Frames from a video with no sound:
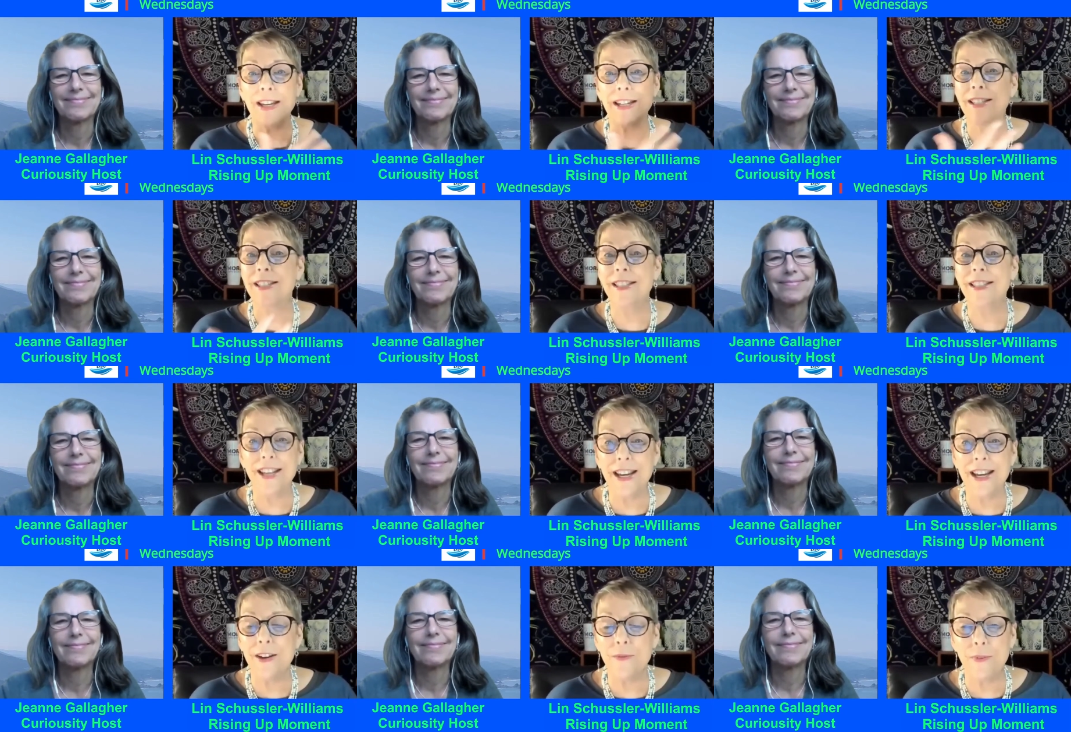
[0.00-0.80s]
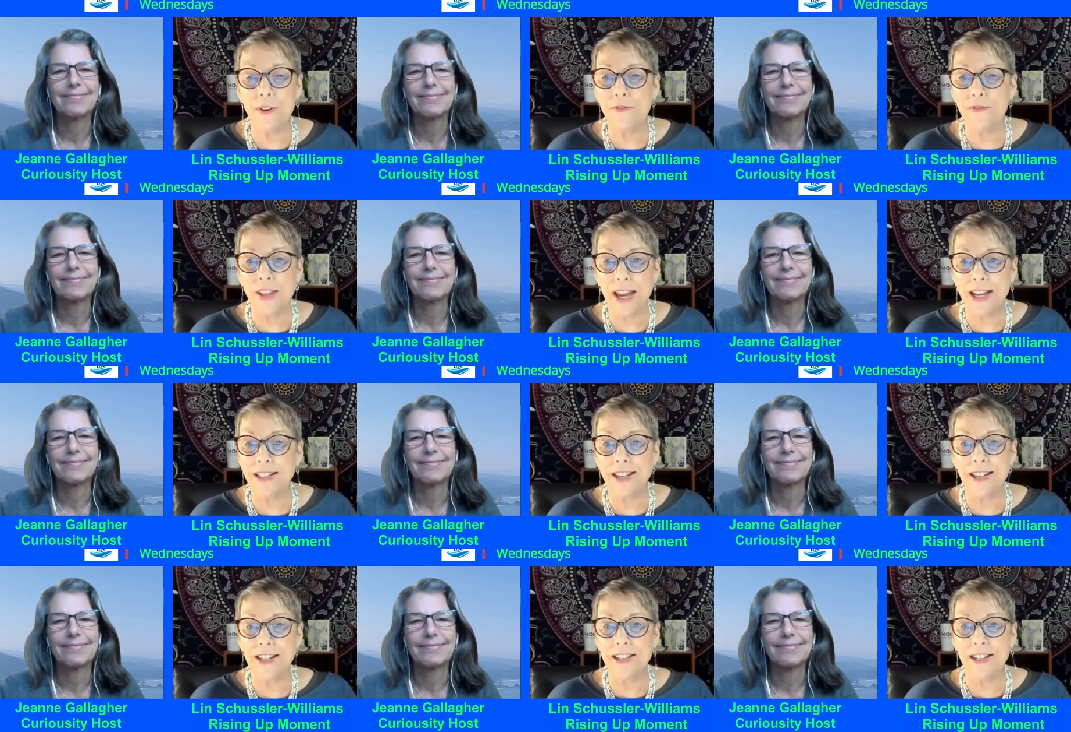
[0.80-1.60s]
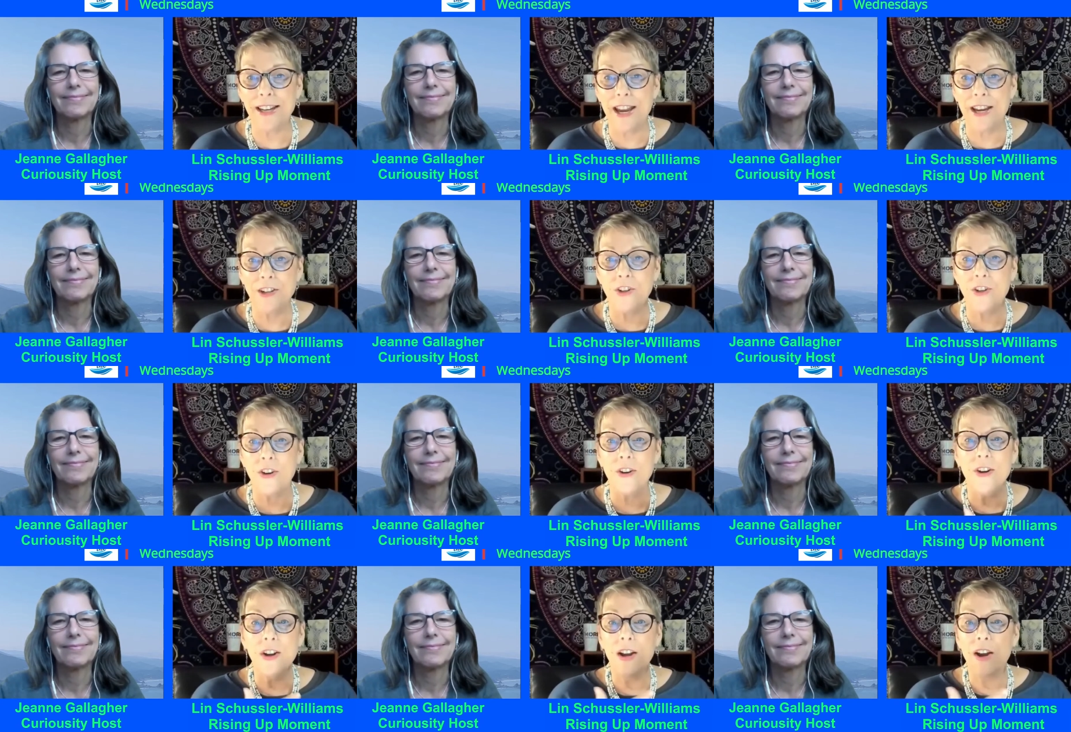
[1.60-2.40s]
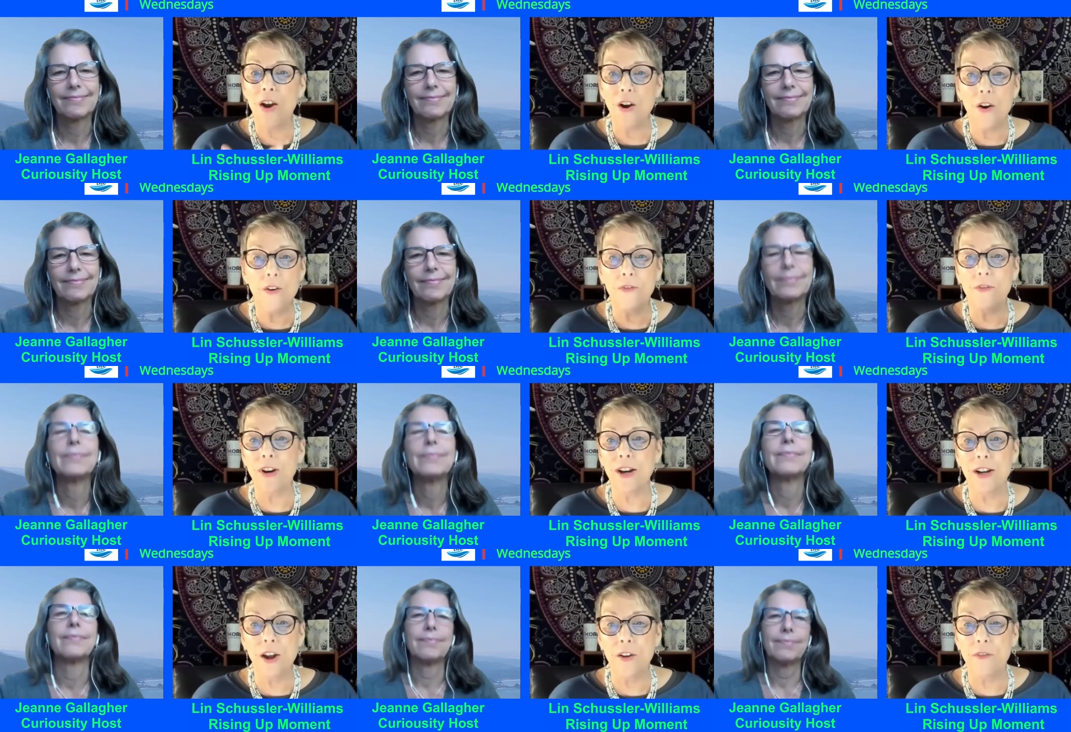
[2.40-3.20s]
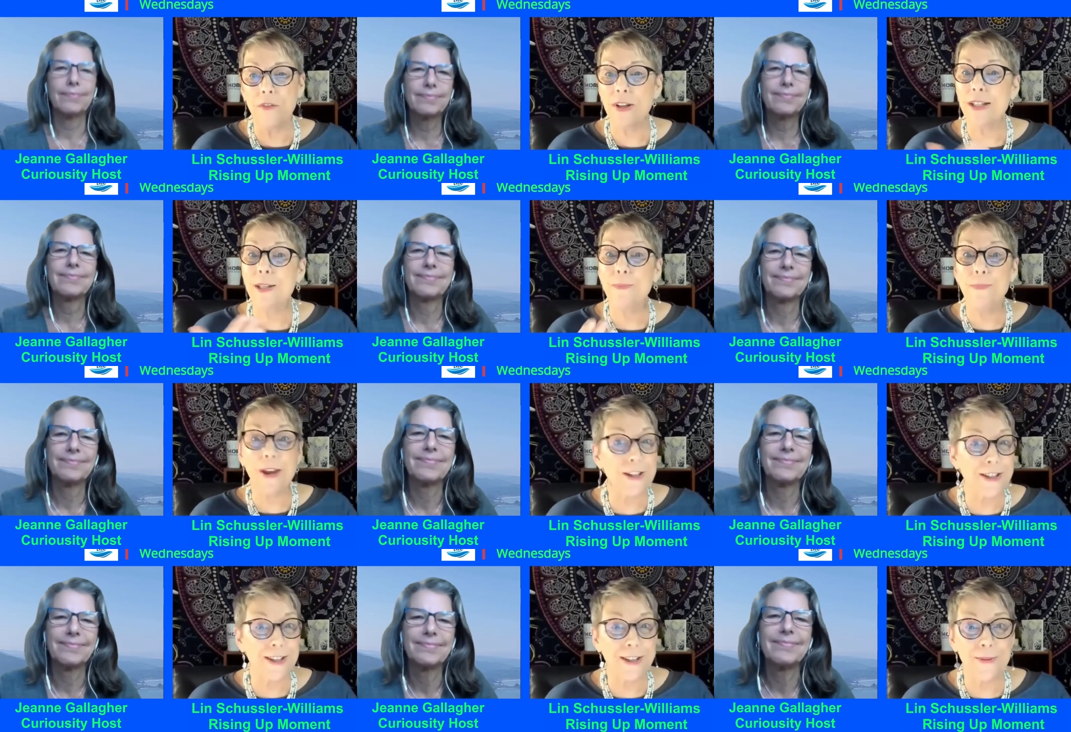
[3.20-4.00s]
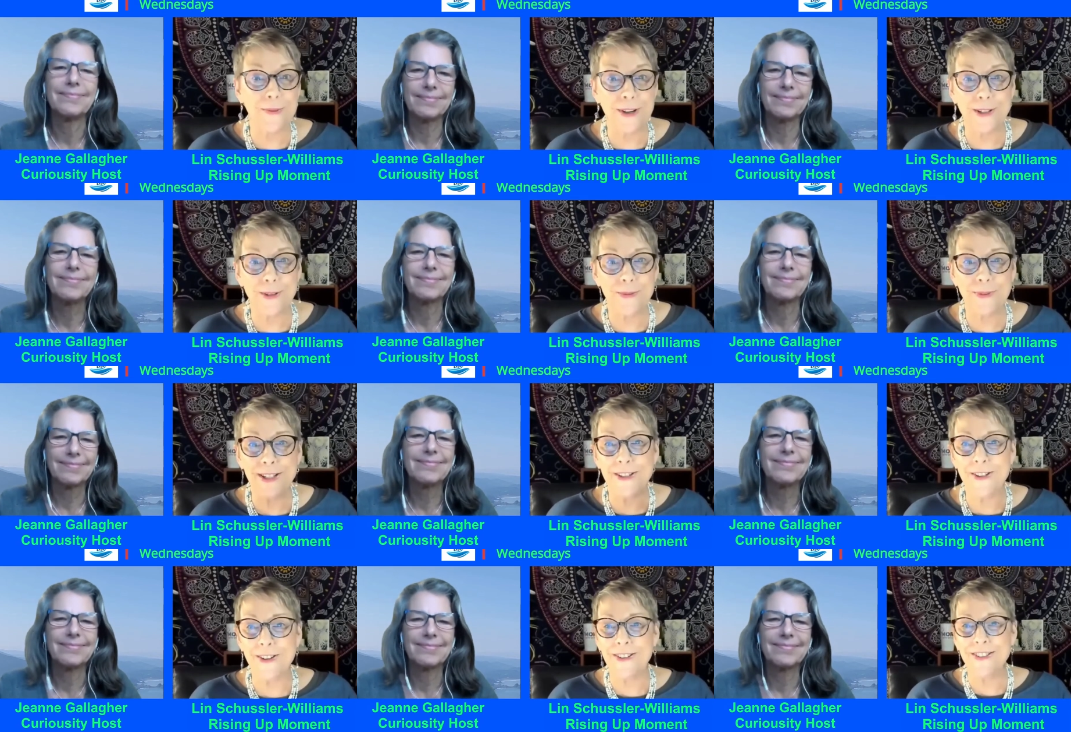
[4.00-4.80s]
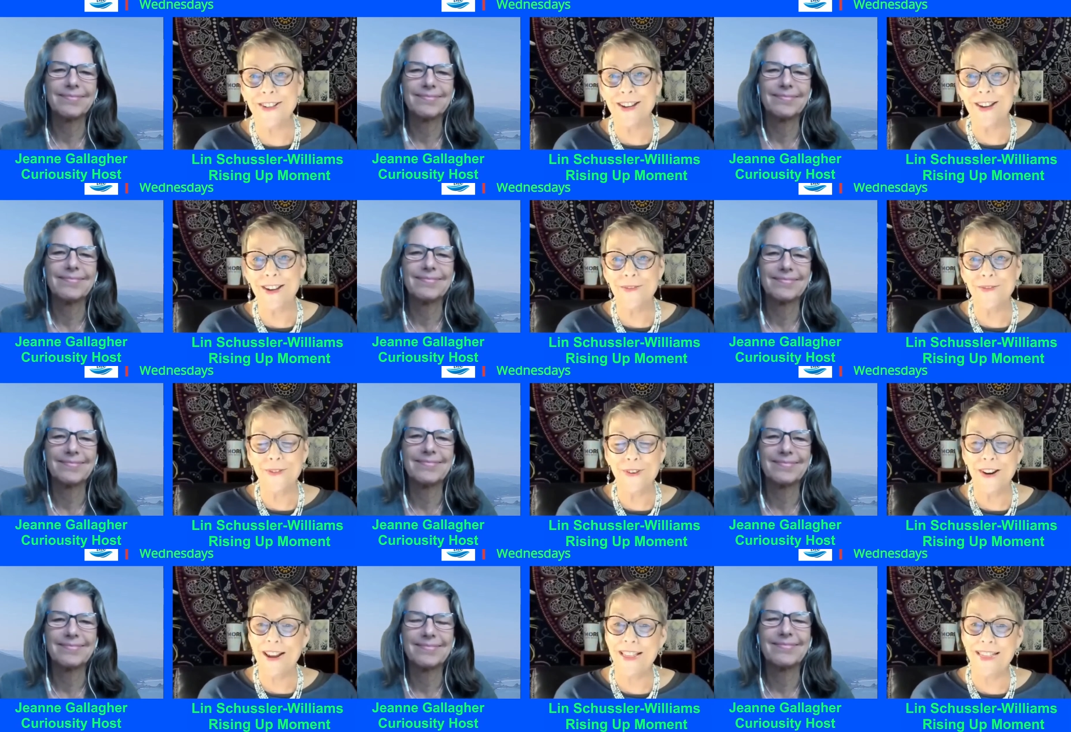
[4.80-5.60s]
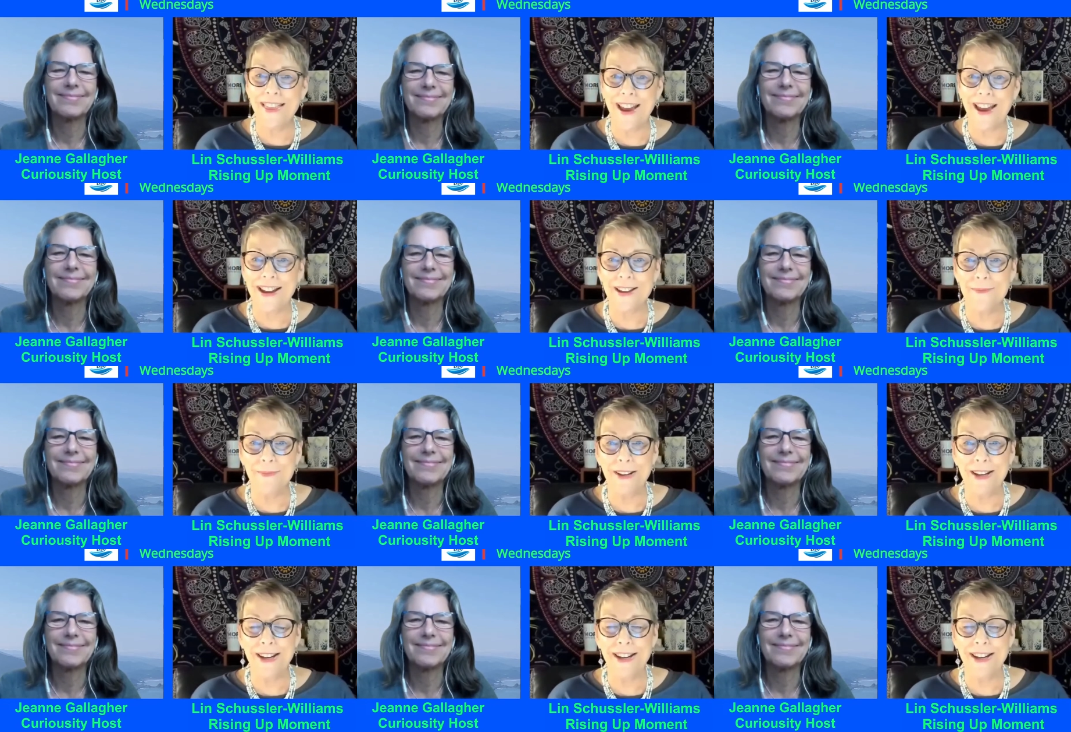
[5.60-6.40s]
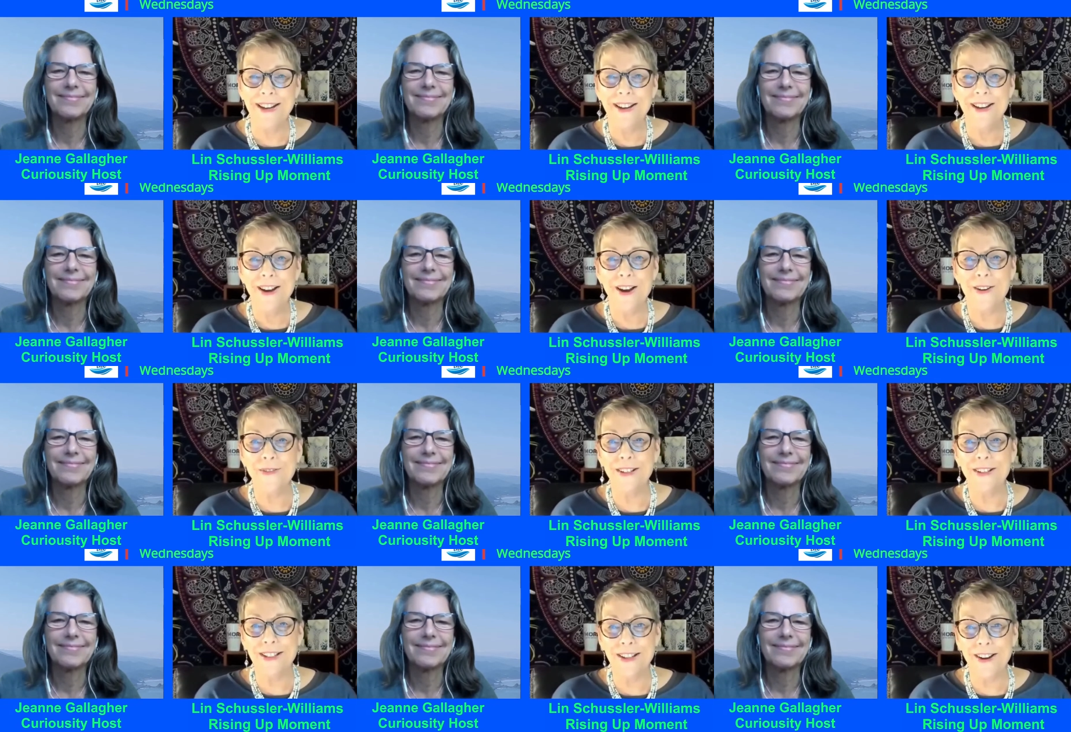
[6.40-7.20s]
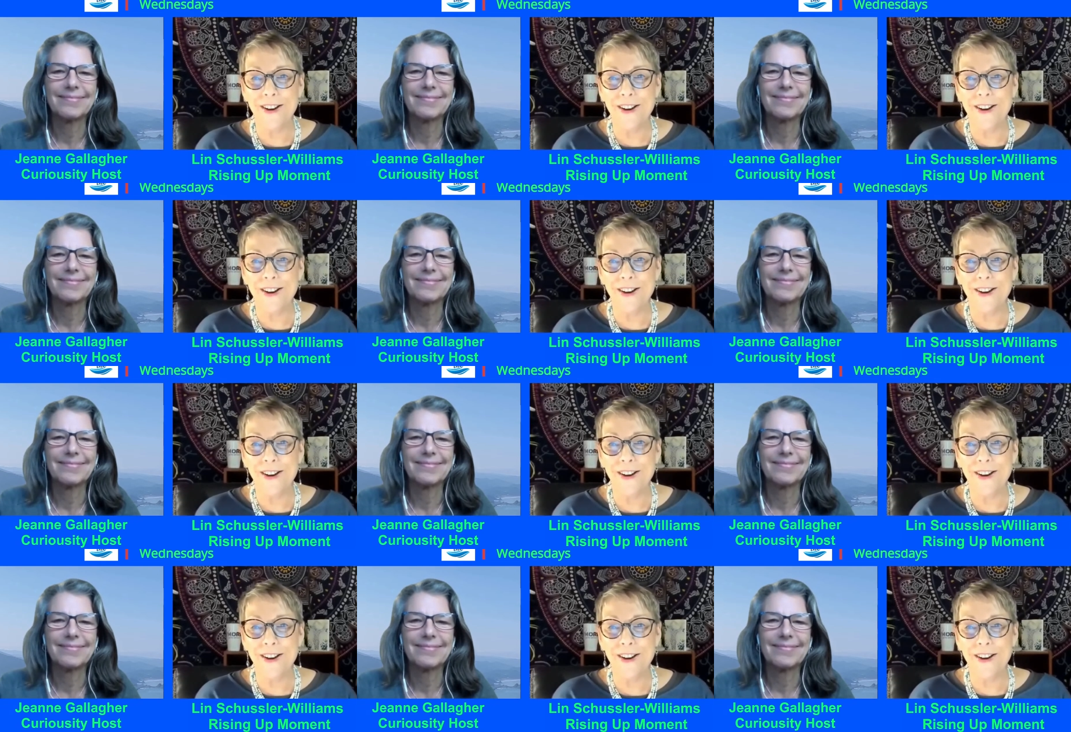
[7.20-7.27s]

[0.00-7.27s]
Speaker 1: I think we can see it reflected in nature over and over, especially once we start looking for it, and that can be